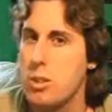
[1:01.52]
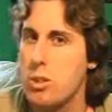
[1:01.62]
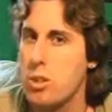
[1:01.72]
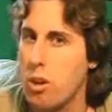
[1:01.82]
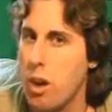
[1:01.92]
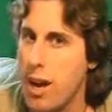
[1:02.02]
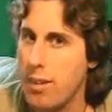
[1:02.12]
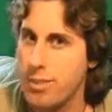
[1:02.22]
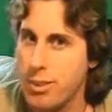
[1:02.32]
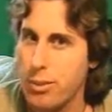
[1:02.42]
you the truth, you don't
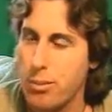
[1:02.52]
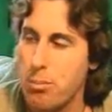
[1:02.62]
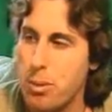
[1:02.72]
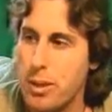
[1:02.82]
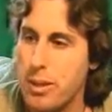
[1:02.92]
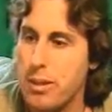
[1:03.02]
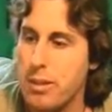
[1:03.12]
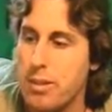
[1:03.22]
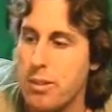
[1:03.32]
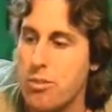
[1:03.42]
have to, but
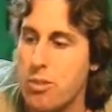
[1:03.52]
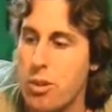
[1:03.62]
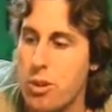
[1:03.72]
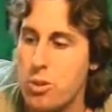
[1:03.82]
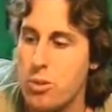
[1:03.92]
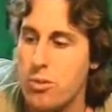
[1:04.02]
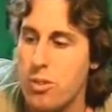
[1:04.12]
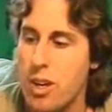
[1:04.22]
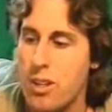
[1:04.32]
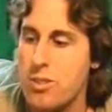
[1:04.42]
for those
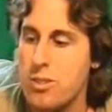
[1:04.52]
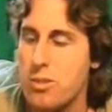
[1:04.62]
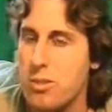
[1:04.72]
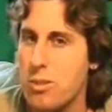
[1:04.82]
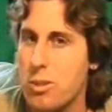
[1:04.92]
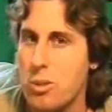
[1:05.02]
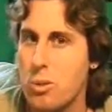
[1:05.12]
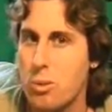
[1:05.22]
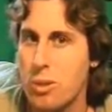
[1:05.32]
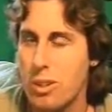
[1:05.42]
of us
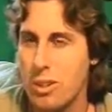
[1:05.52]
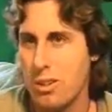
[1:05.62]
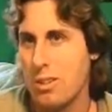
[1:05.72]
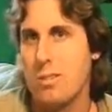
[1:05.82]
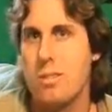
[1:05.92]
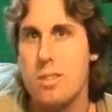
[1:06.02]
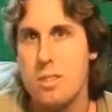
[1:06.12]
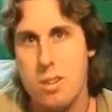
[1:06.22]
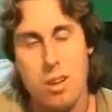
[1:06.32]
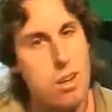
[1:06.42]
who
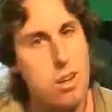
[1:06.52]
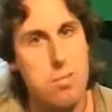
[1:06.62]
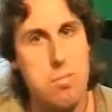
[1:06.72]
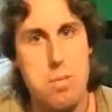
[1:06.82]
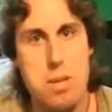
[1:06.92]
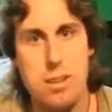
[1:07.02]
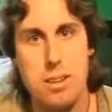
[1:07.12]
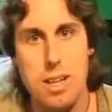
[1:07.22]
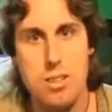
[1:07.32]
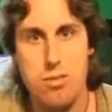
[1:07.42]
are maybe
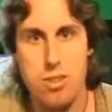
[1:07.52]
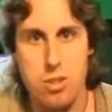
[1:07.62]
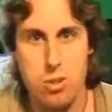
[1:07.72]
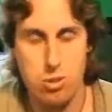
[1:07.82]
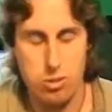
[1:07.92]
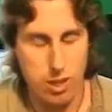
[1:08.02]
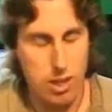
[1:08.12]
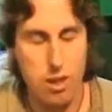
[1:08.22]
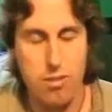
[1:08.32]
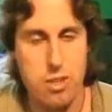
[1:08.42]
less visual,
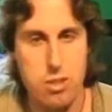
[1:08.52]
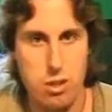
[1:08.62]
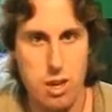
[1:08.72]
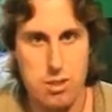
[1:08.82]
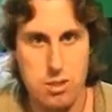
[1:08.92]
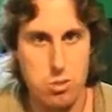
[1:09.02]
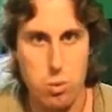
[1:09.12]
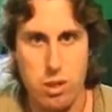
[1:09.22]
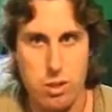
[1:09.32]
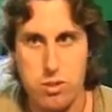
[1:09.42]
cannot visualize
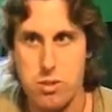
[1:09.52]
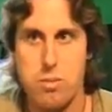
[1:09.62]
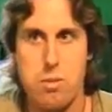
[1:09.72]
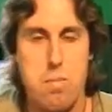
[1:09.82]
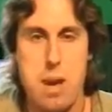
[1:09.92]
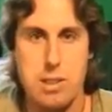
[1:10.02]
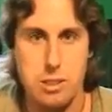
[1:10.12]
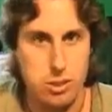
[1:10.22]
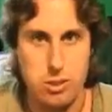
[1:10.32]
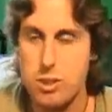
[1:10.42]
as well as the
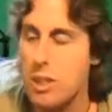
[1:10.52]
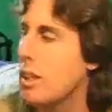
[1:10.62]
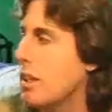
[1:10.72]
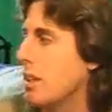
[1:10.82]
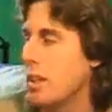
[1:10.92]
masters,